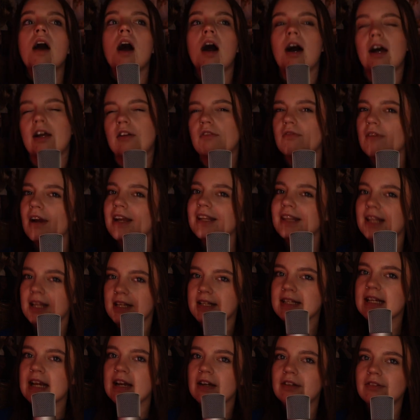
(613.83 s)
I'd write that
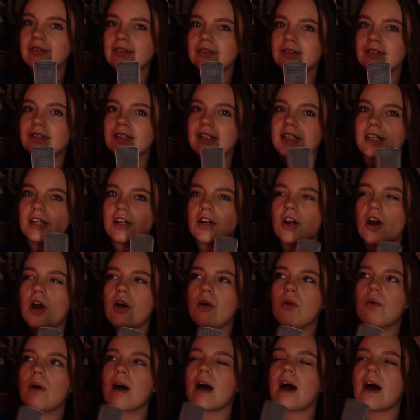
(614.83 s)
down, you
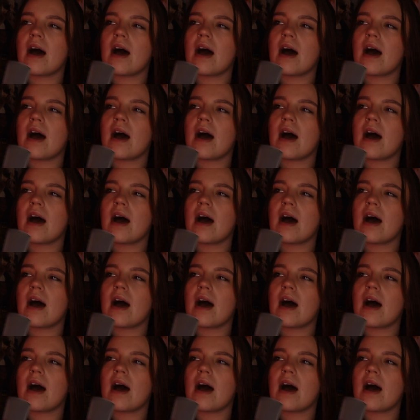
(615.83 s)
know?